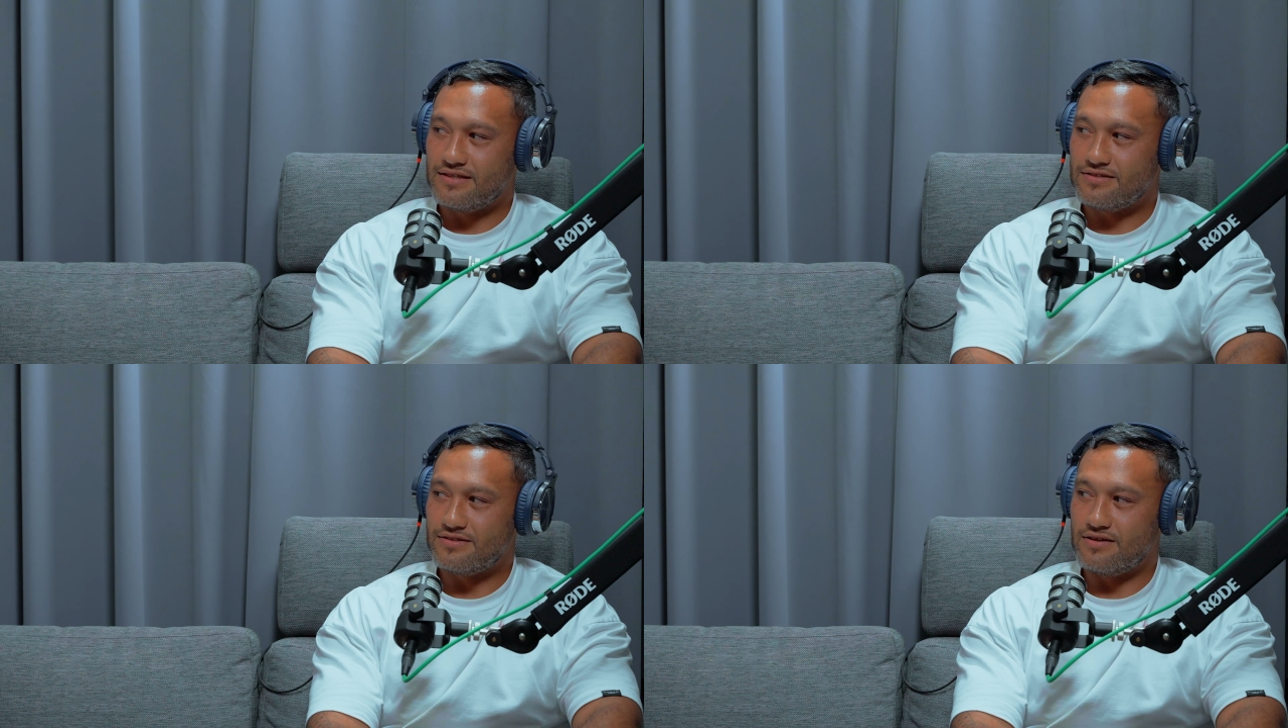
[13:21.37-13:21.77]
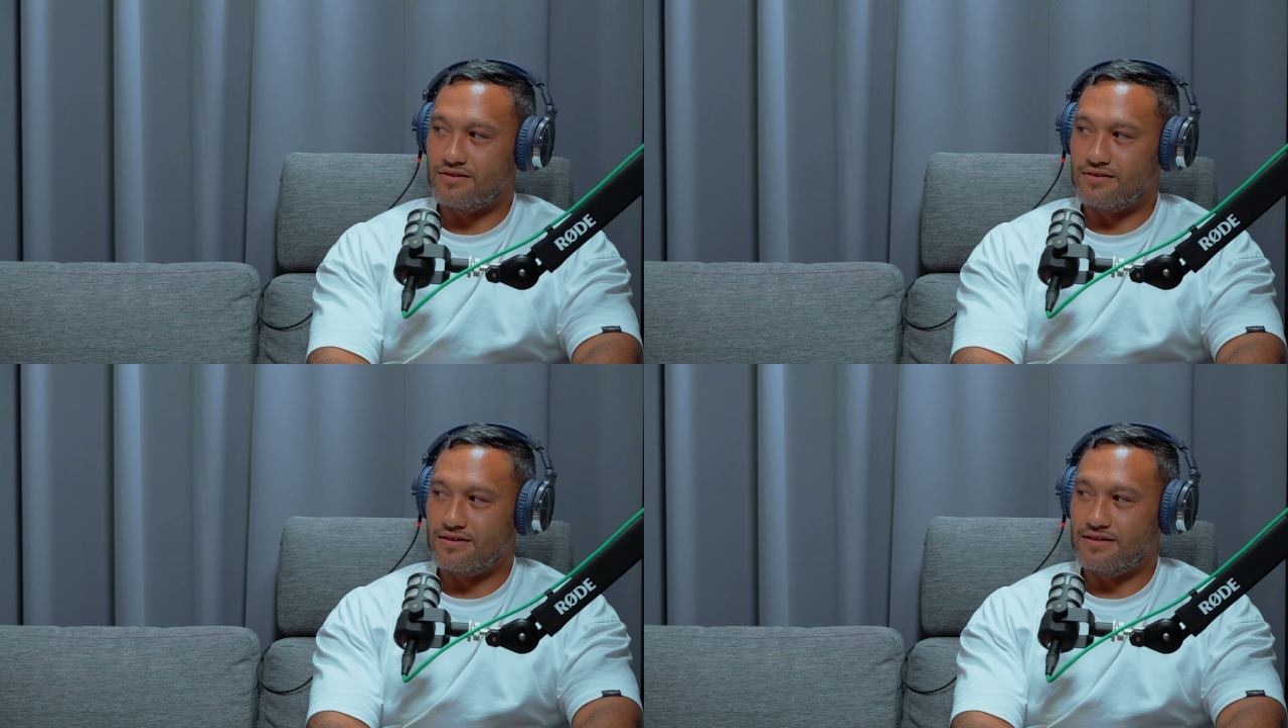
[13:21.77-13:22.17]

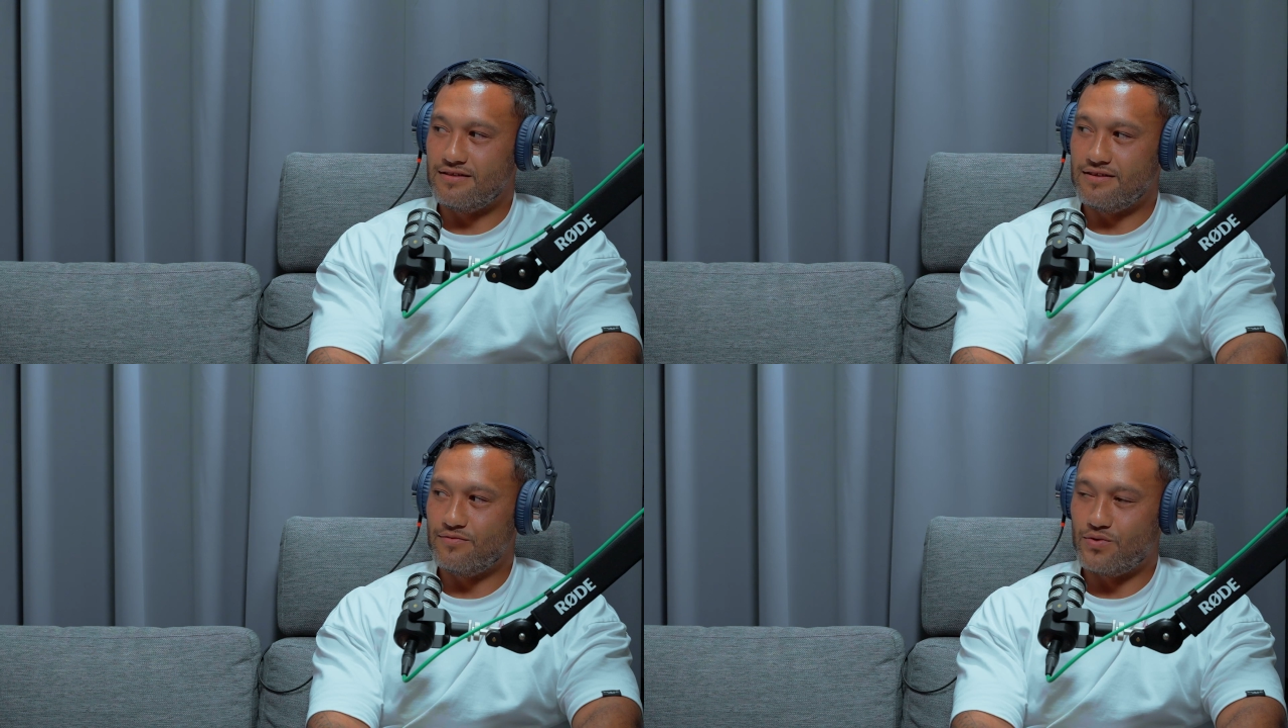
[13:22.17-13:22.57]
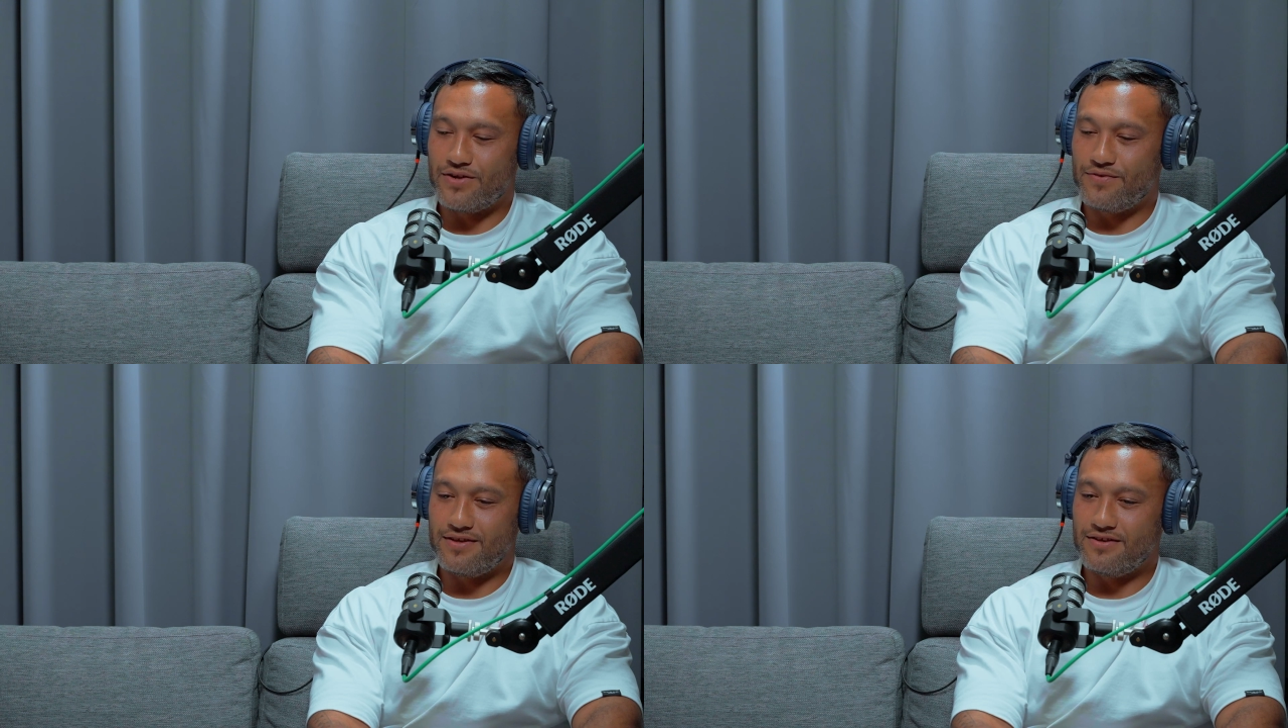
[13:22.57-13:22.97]
So
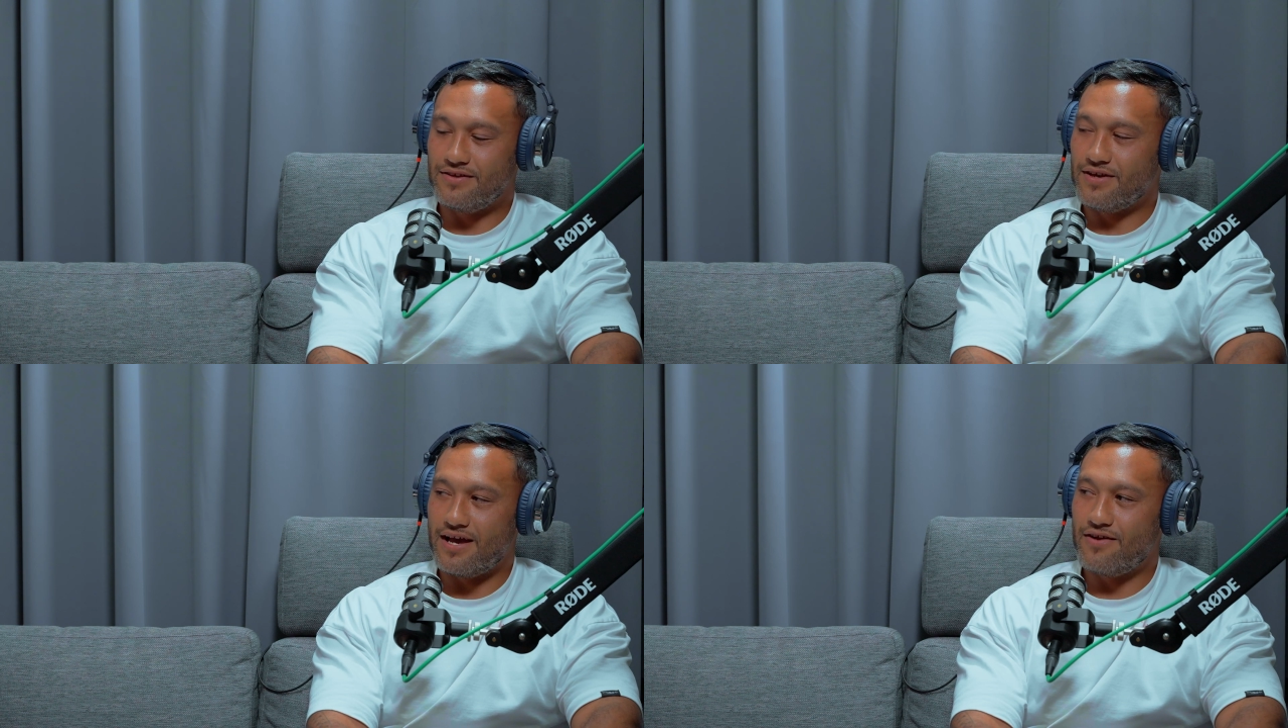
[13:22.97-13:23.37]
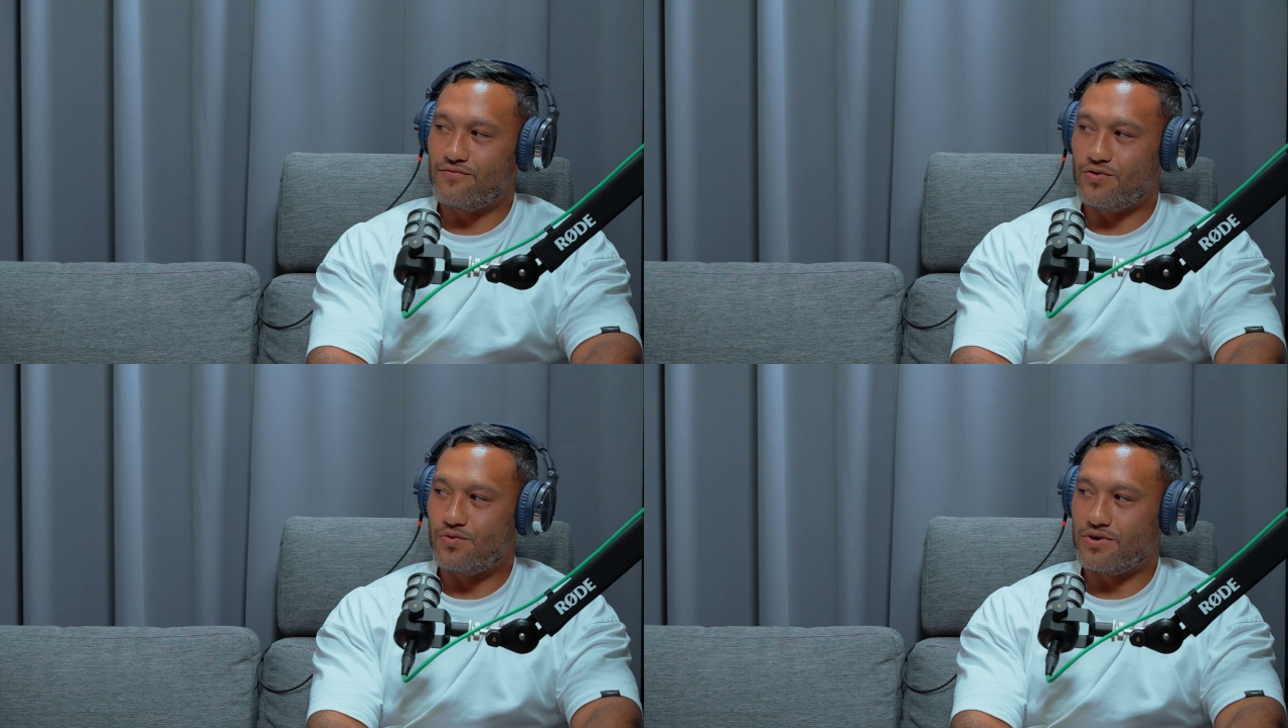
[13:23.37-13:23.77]
whatever you
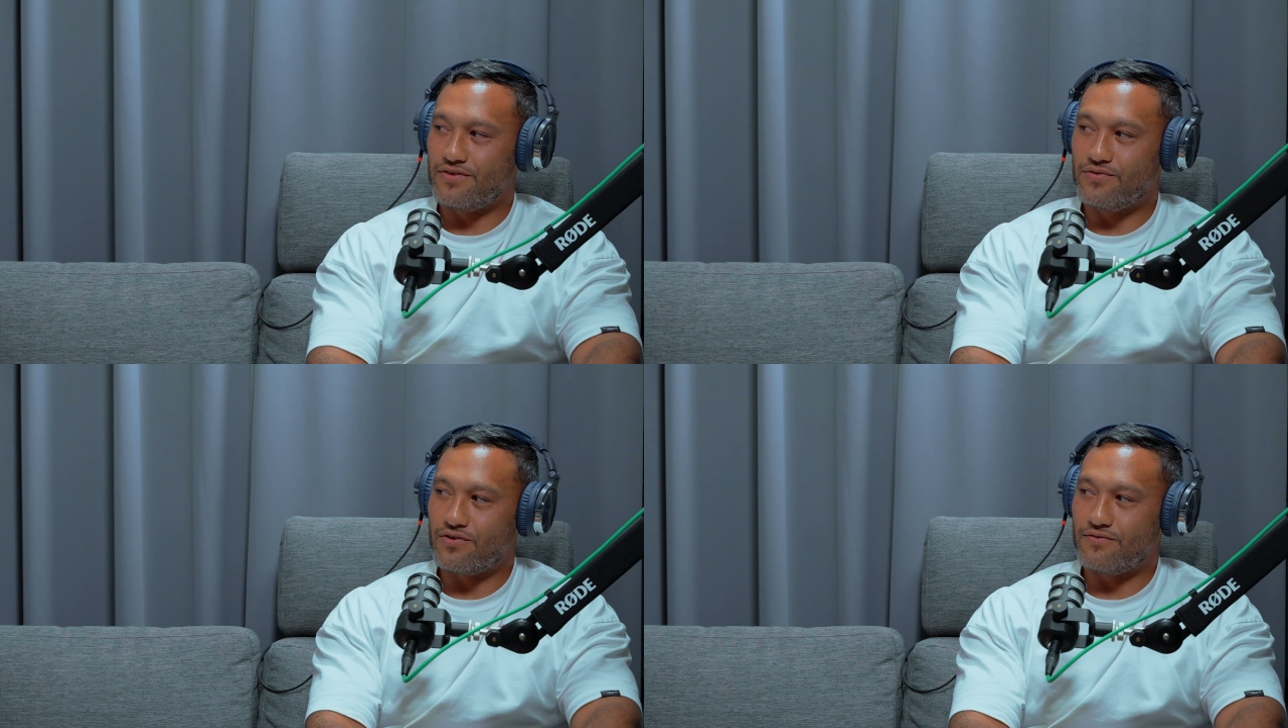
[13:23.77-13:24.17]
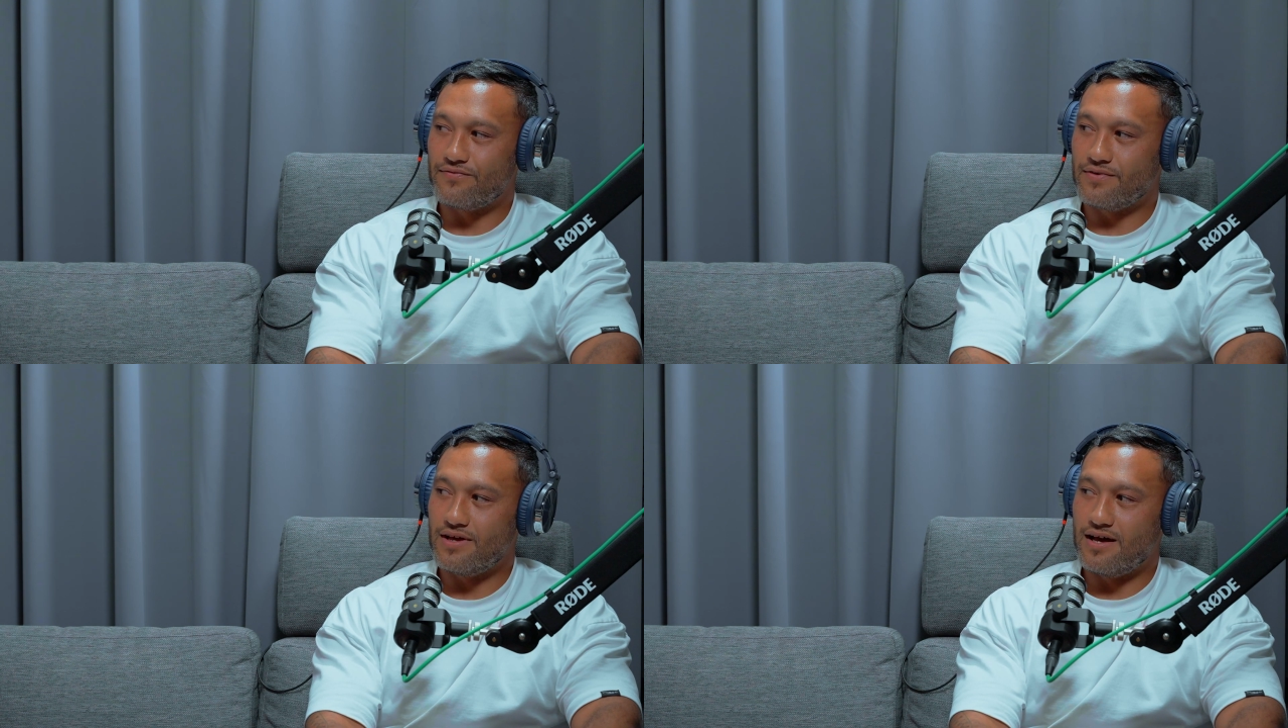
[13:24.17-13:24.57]
have or whatever
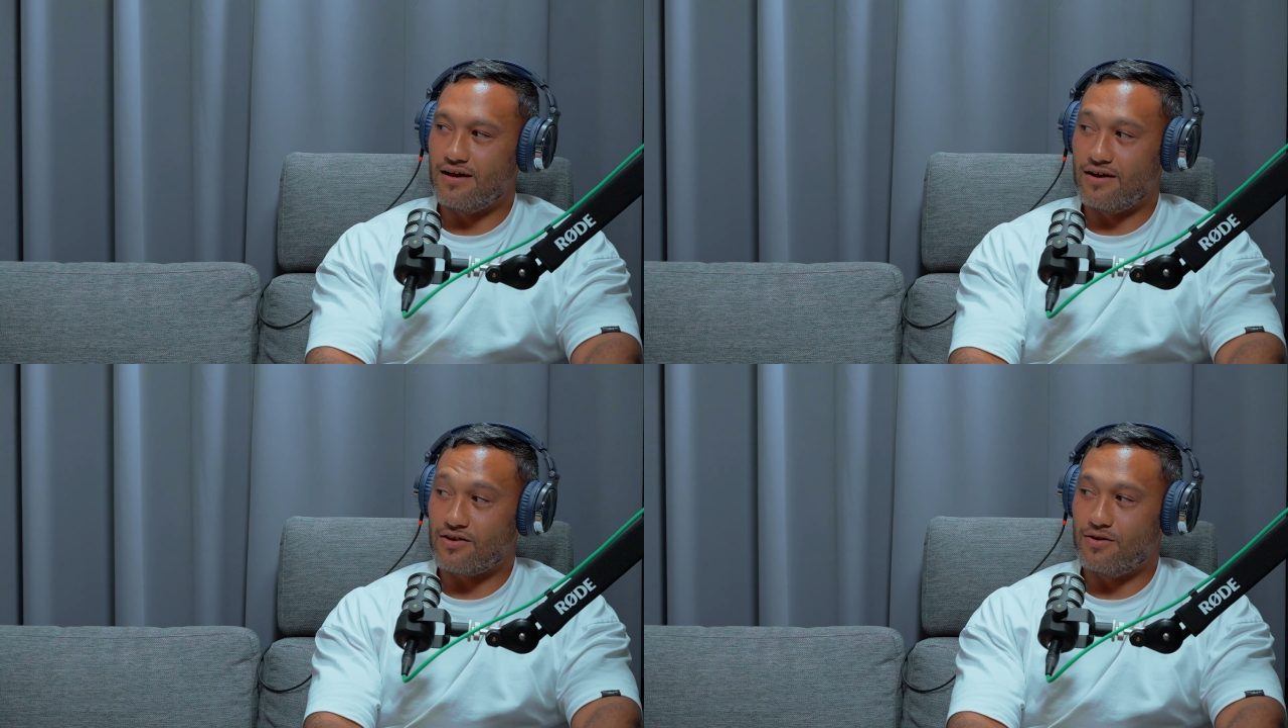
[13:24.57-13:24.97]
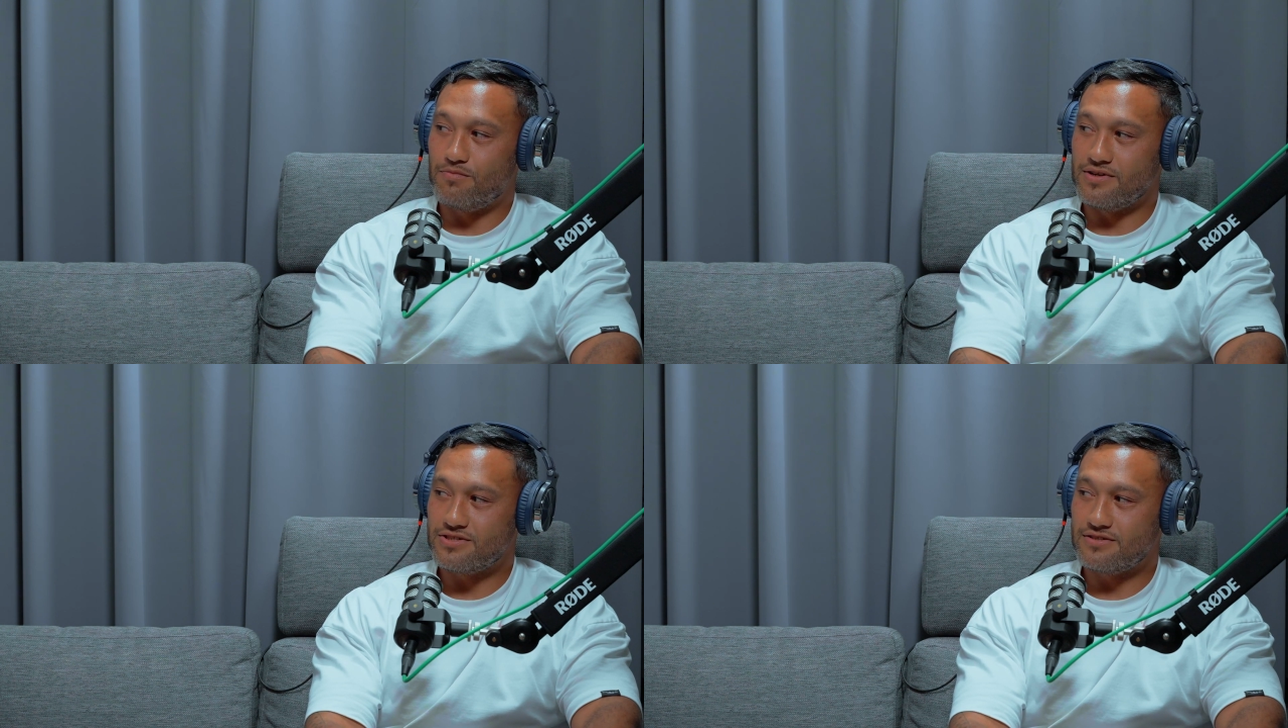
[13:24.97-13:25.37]
you've
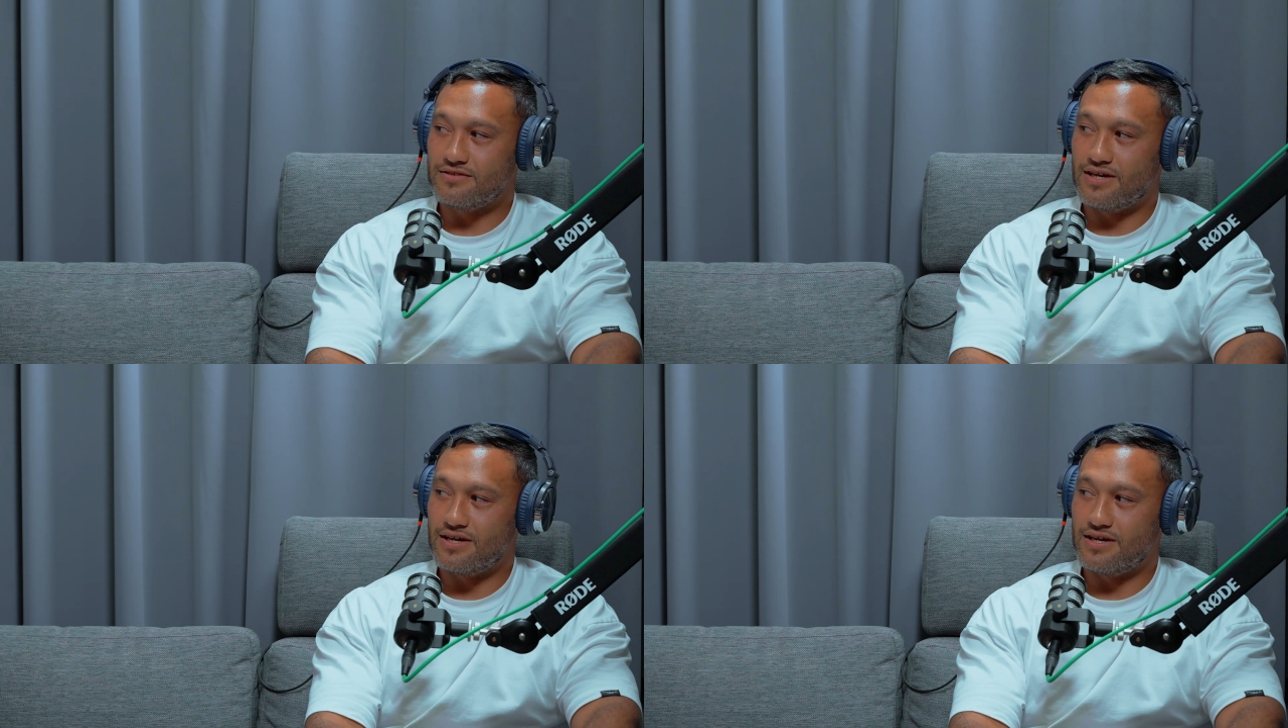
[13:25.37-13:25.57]
accomplished,